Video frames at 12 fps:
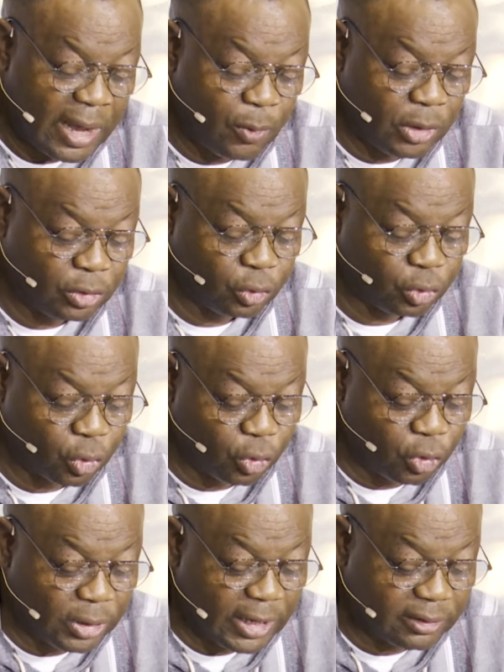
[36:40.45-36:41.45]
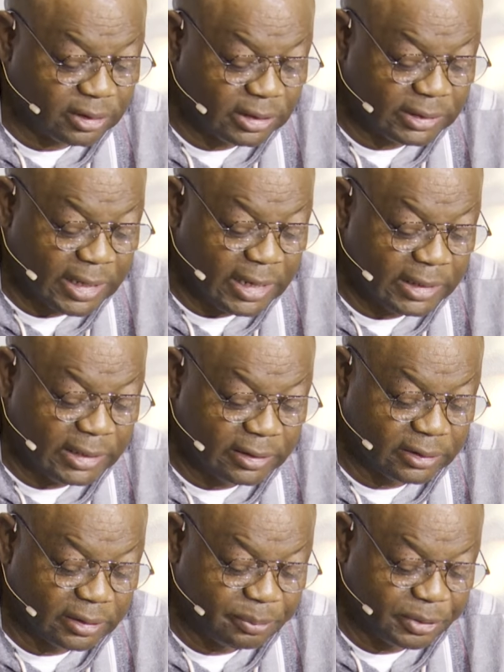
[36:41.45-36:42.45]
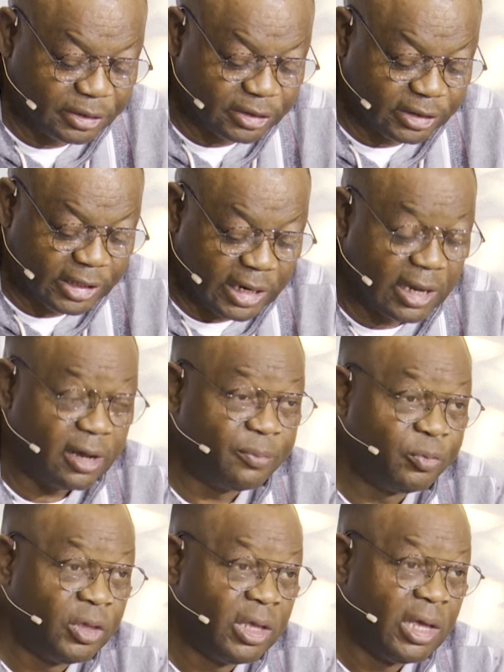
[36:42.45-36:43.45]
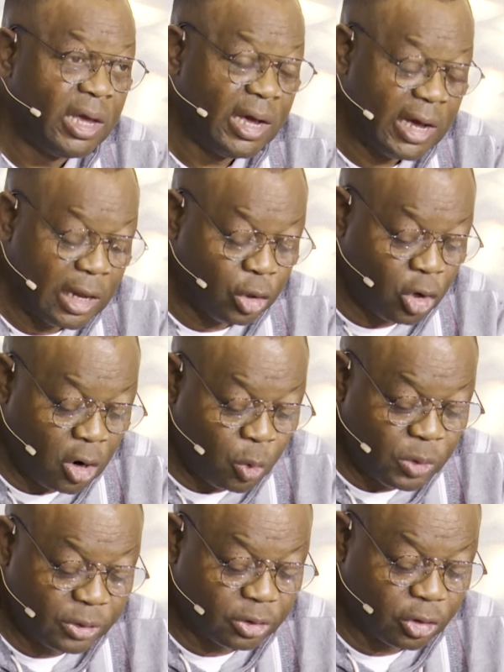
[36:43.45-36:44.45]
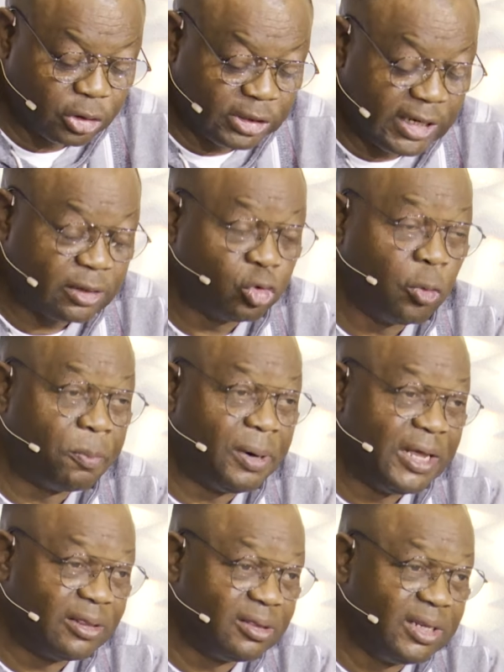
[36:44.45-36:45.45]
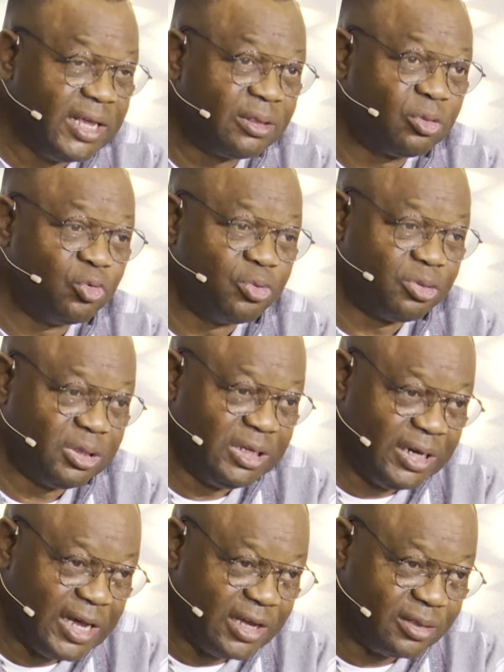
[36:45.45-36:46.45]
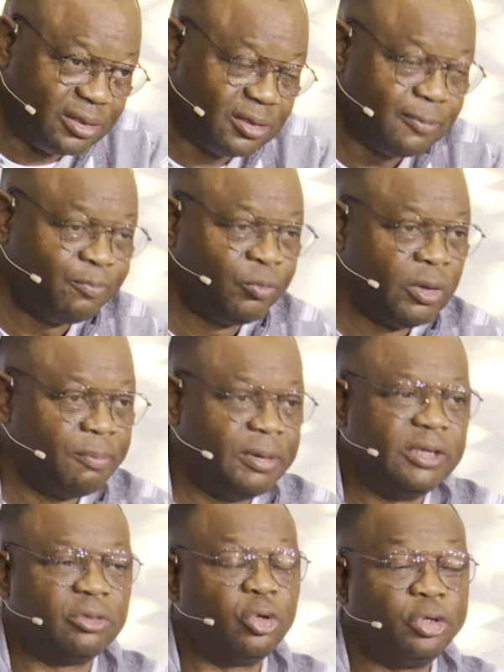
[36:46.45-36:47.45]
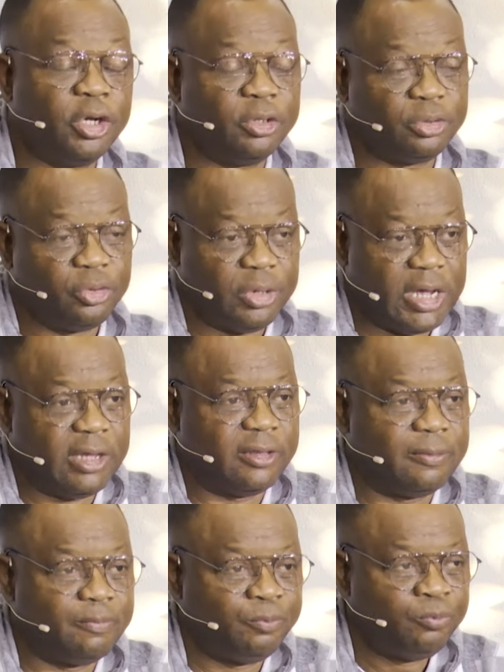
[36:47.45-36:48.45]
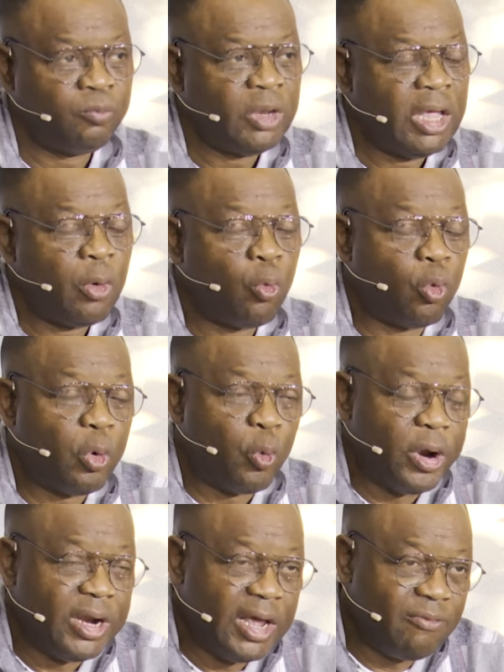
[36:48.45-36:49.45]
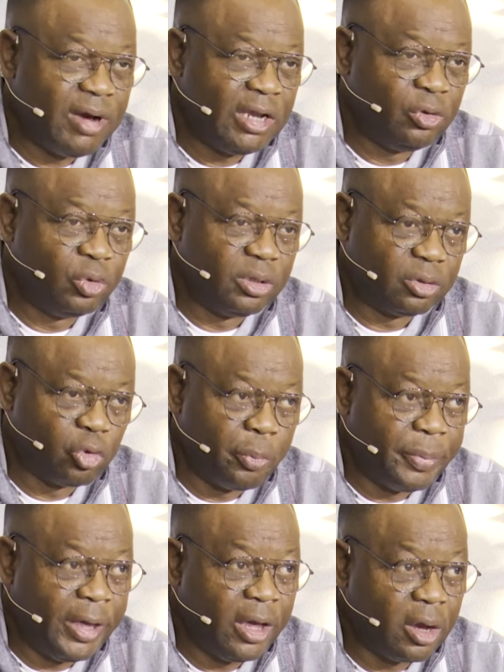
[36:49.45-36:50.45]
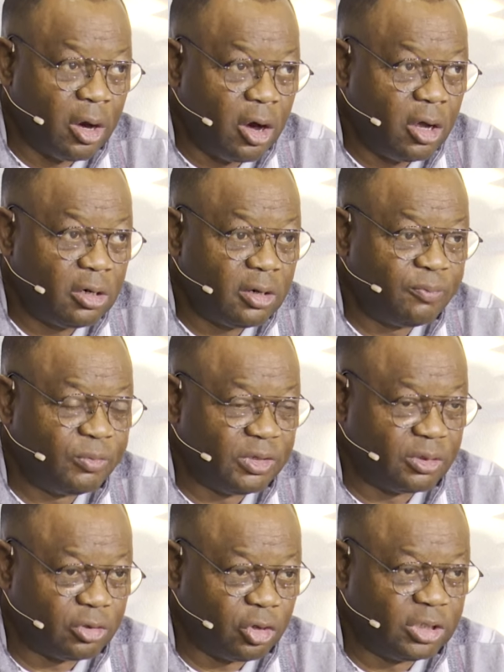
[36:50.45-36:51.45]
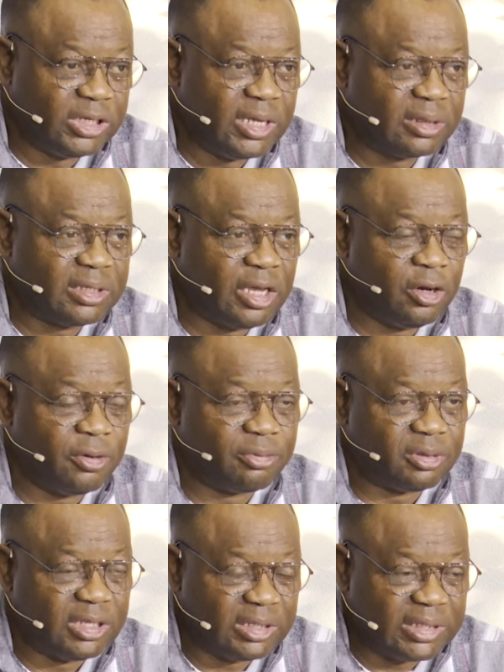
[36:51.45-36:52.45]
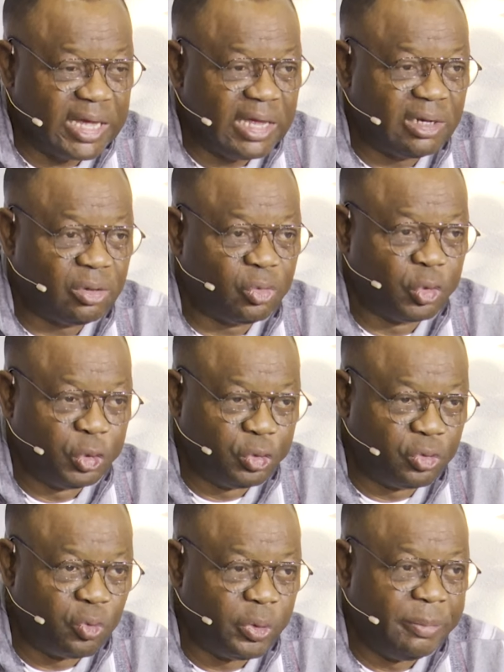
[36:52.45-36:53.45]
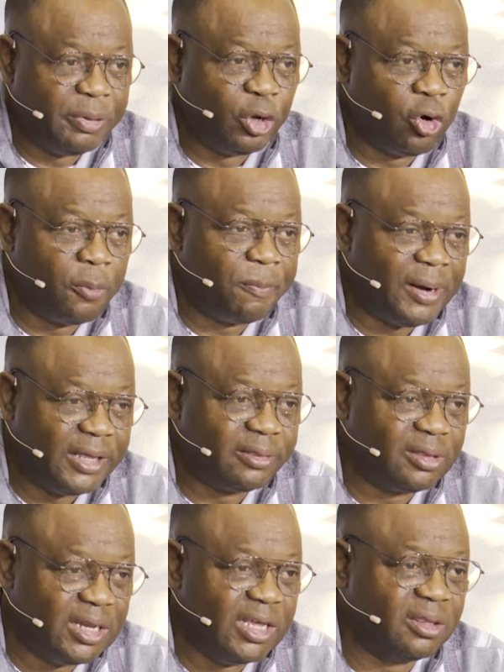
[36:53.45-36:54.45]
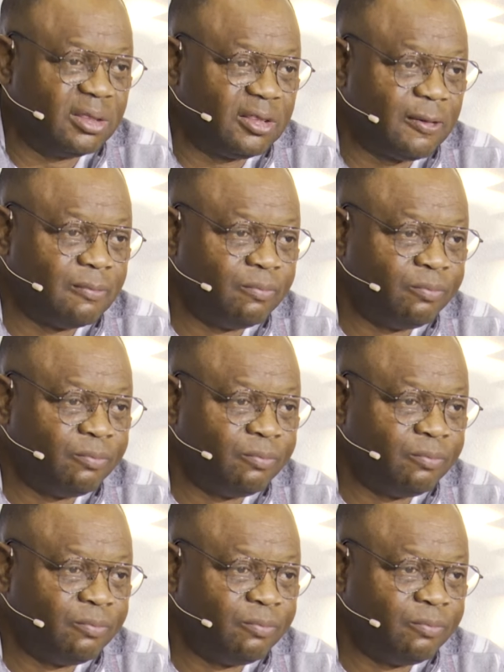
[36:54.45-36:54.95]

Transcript: I want you to know that Satan is a betrayer and always suggests hopelessness to sinners. Please hold on to that. Whenever you disobey God, the suggestion of Satan to you will be hopelessness.